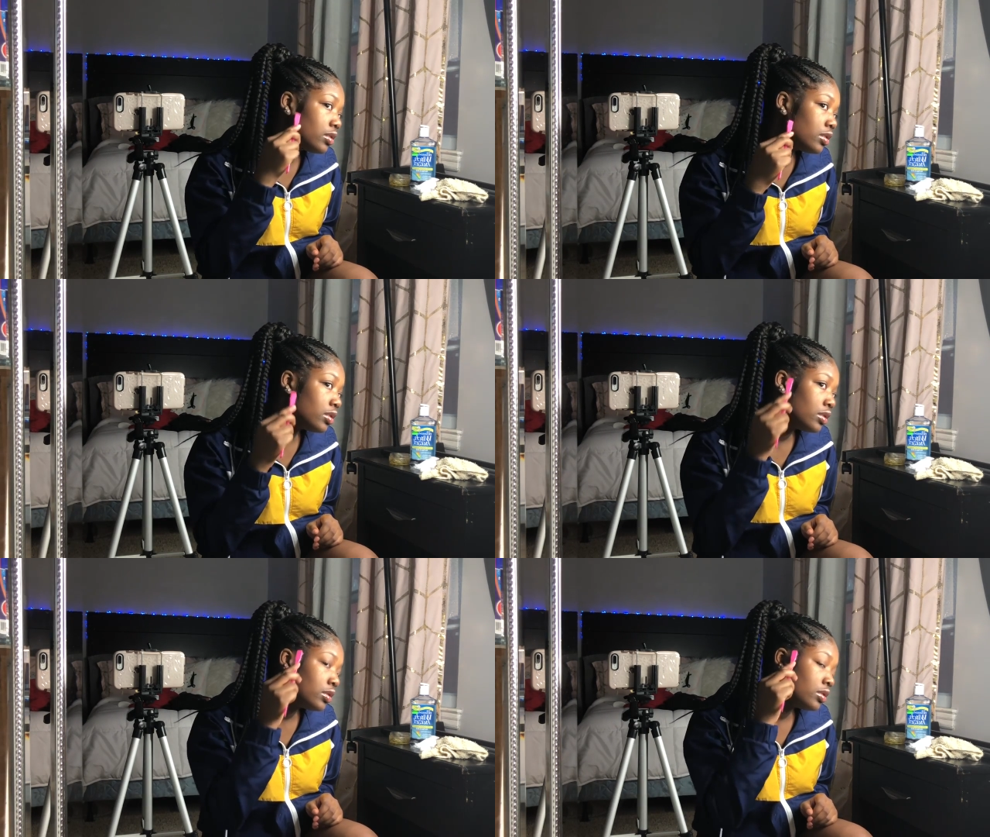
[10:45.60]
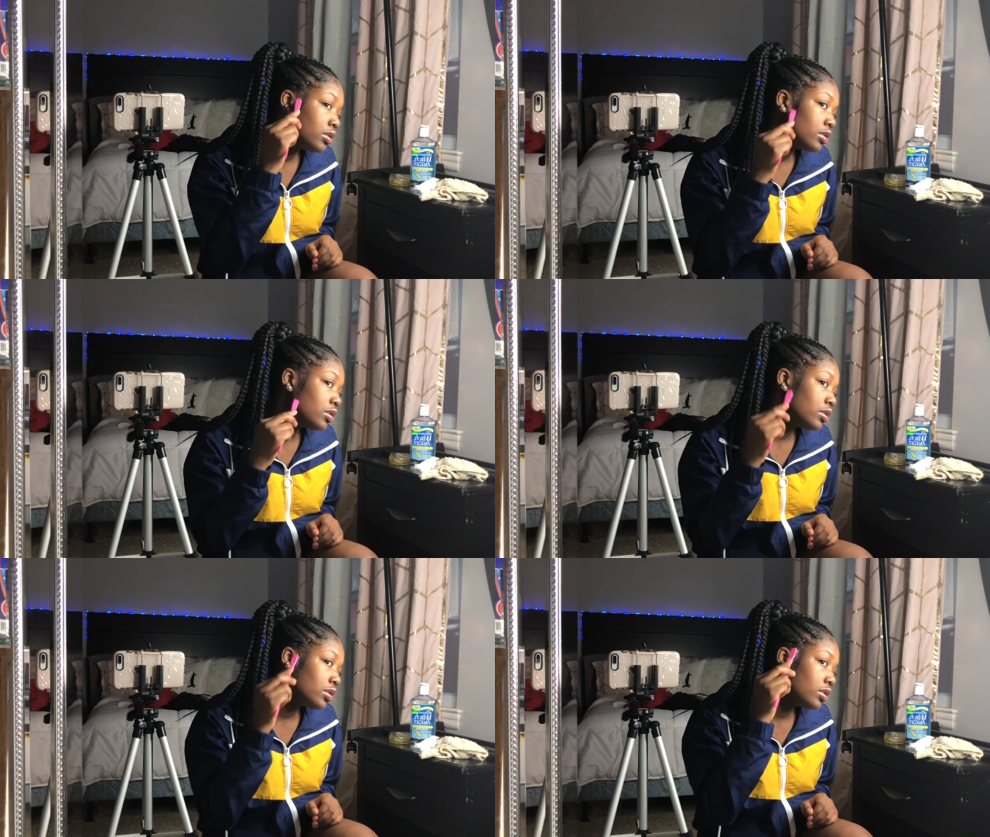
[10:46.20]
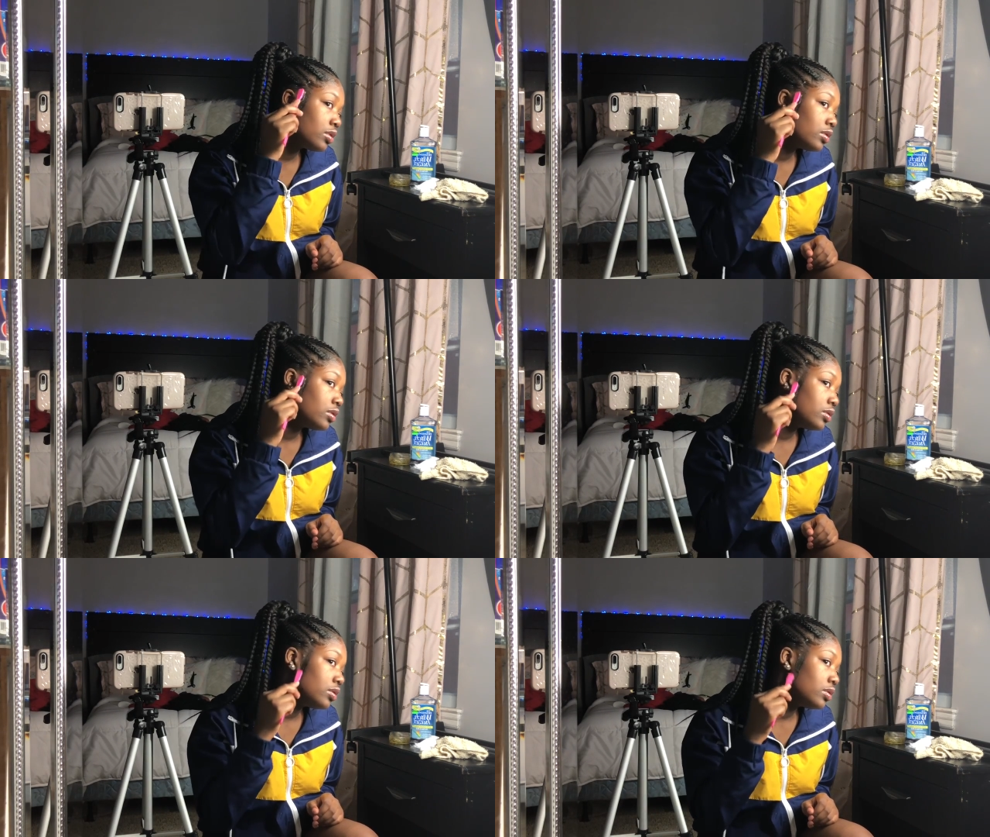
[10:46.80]

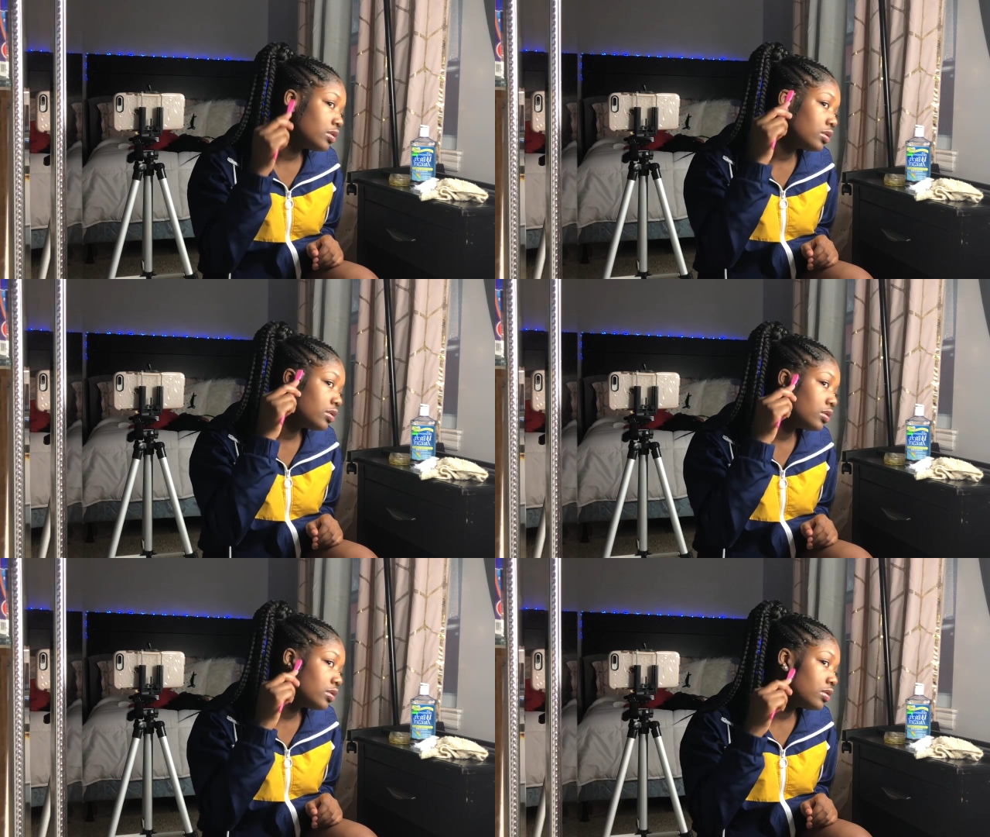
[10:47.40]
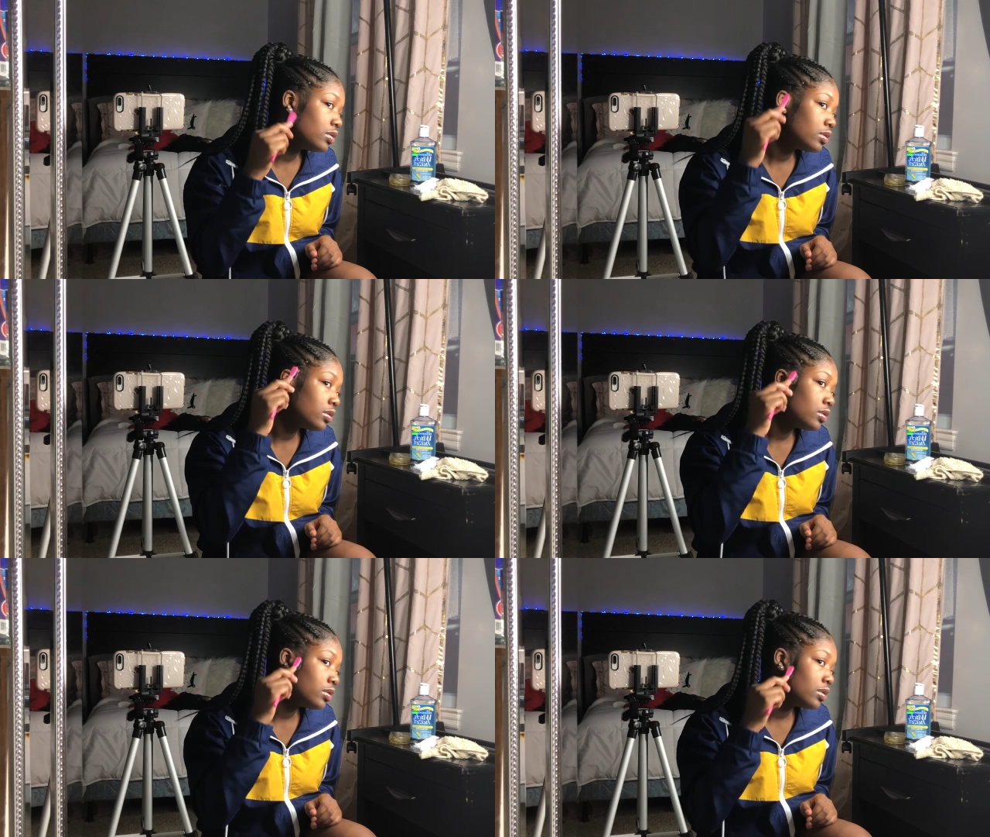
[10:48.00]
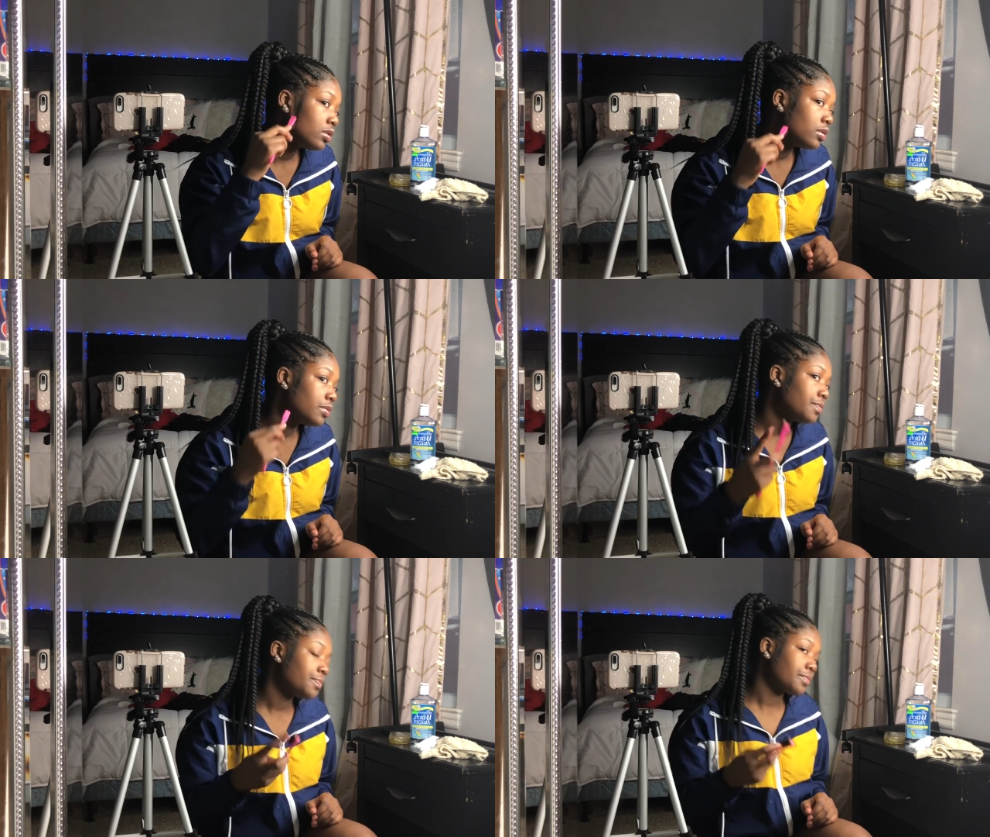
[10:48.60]

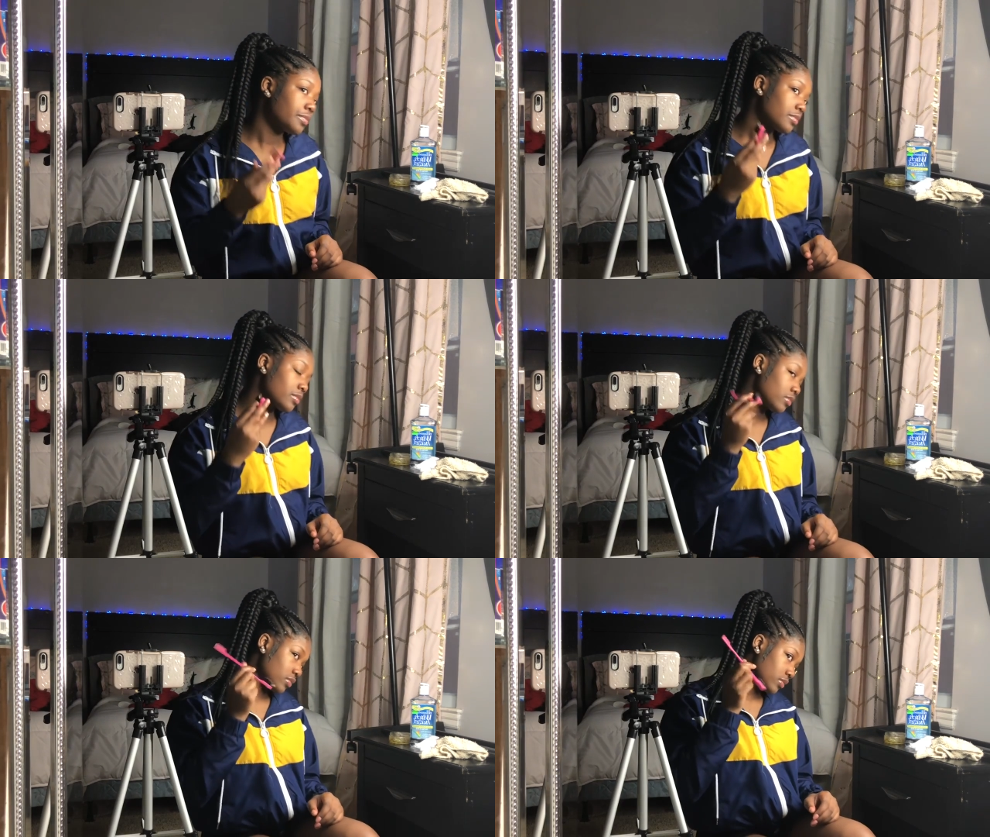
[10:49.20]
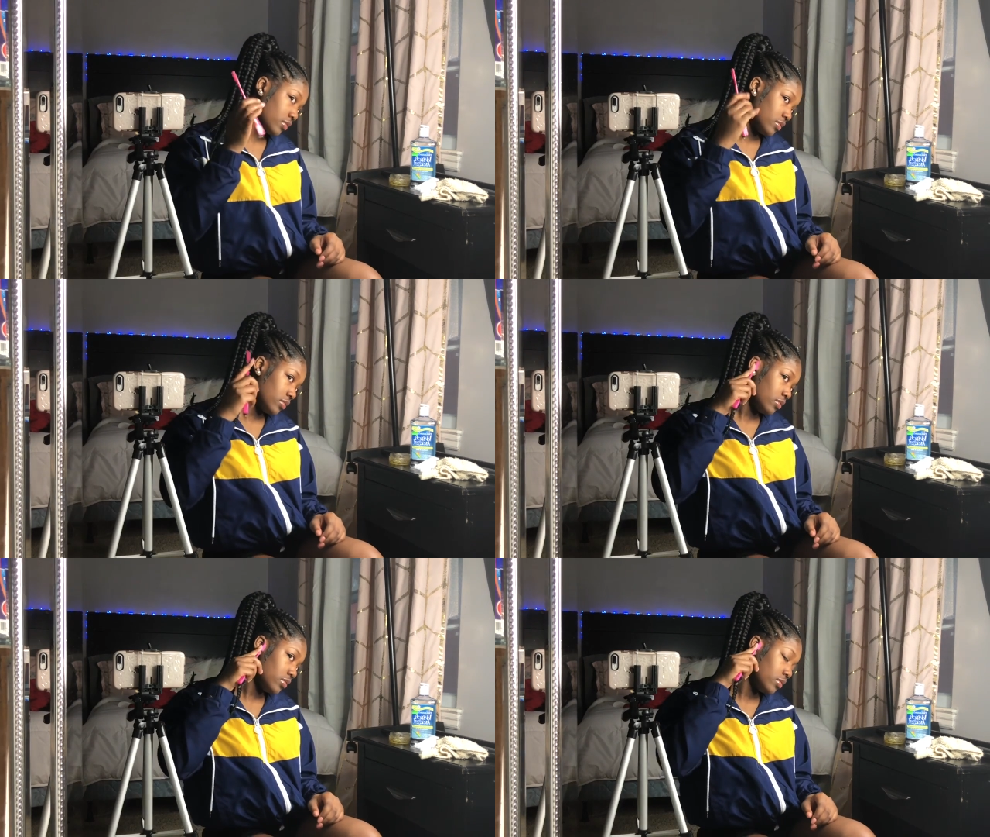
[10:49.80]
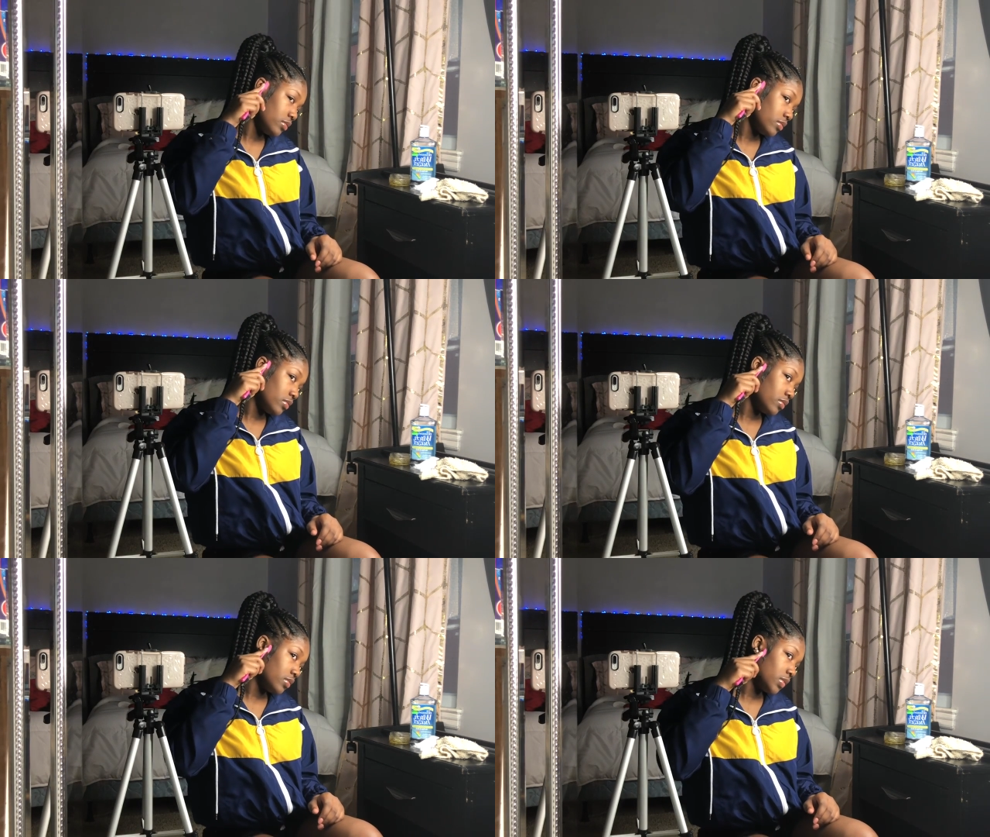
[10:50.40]

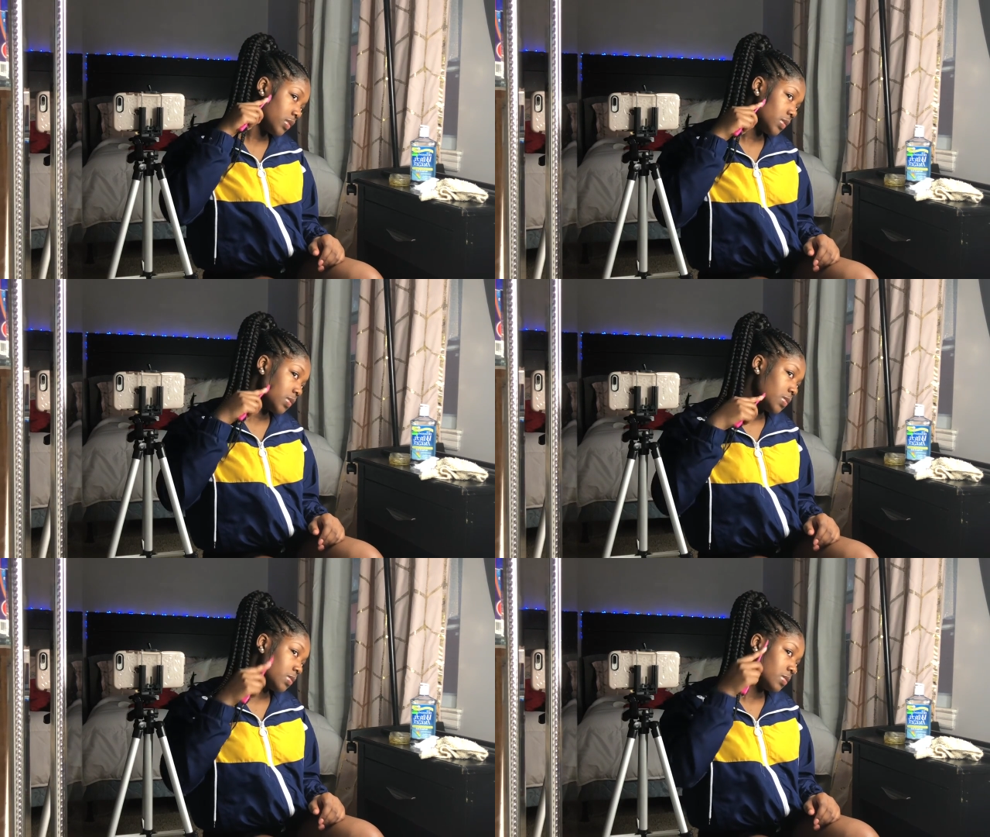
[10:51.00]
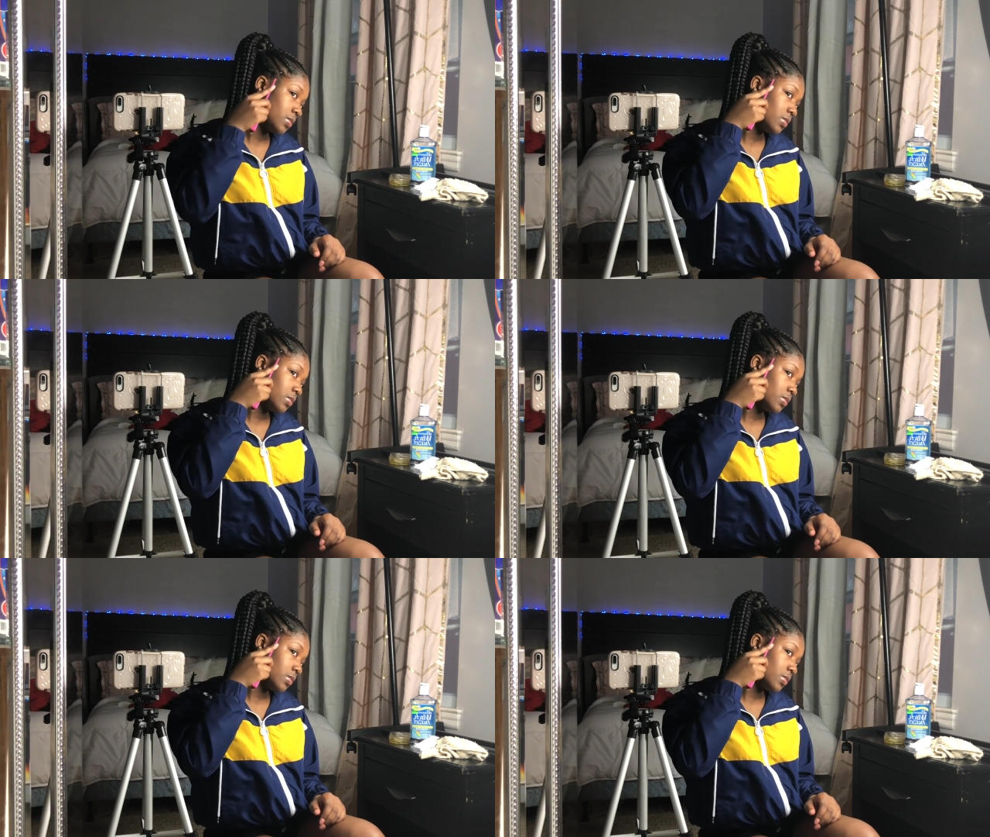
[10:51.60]
(silence)